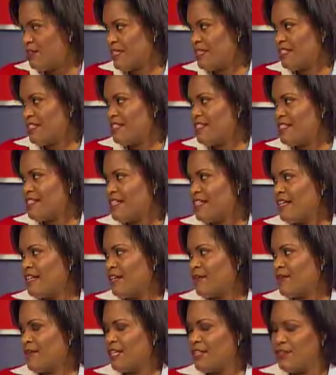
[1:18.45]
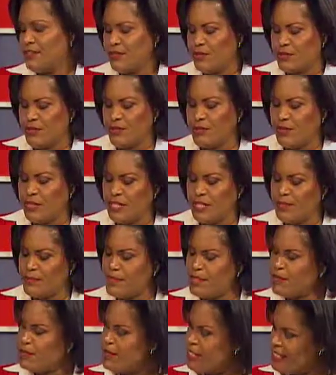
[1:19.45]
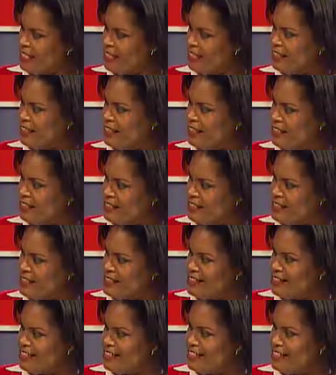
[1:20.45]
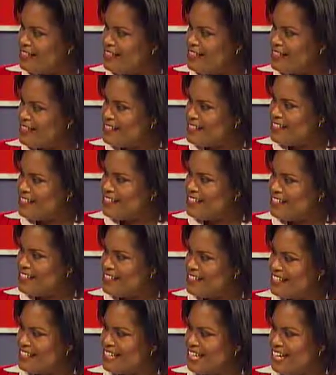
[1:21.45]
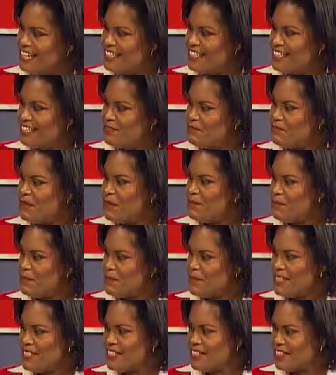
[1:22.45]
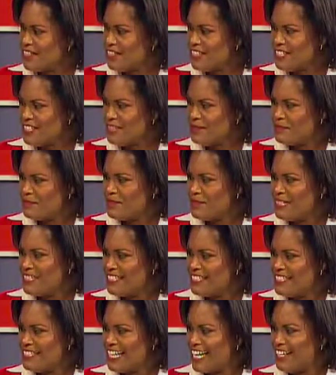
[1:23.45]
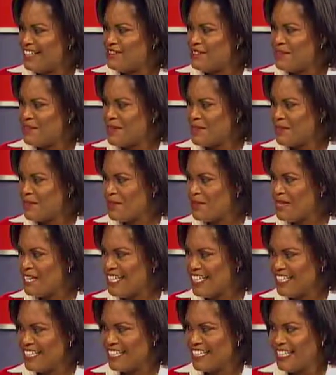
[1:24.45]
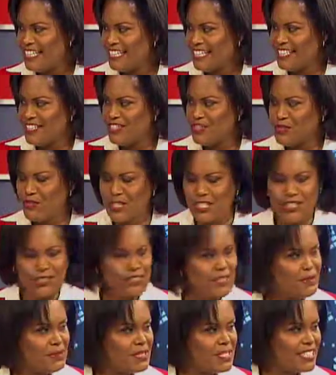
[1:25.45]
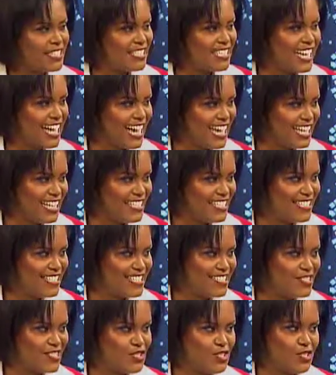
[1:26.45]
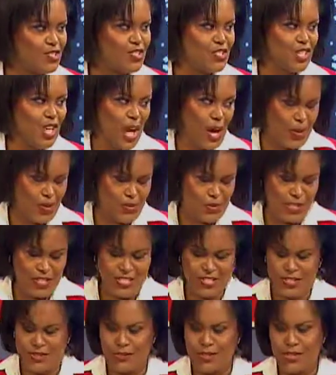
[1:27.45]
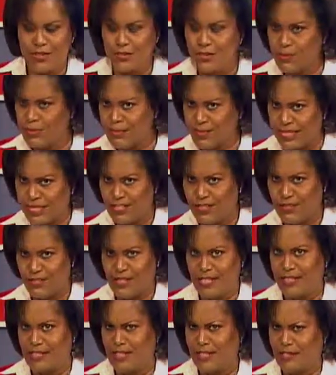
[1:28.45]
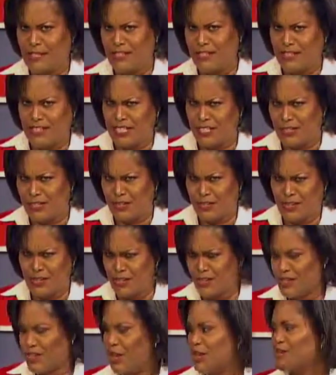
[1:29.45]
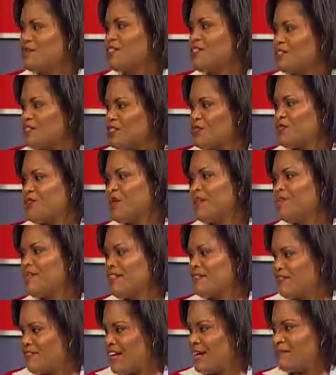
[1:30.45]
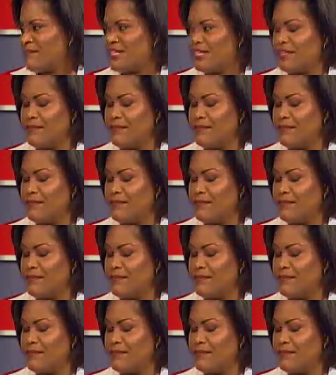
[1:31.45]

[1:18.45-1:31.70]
because I don't know, is Miss Wood here, nurse, still in guiding? Probably not. But I remember when I switched from Girl Guides to Scouts, she wasn't too pleased. She was like, you're leaving us to go to Scouts. But you know, it's one big family,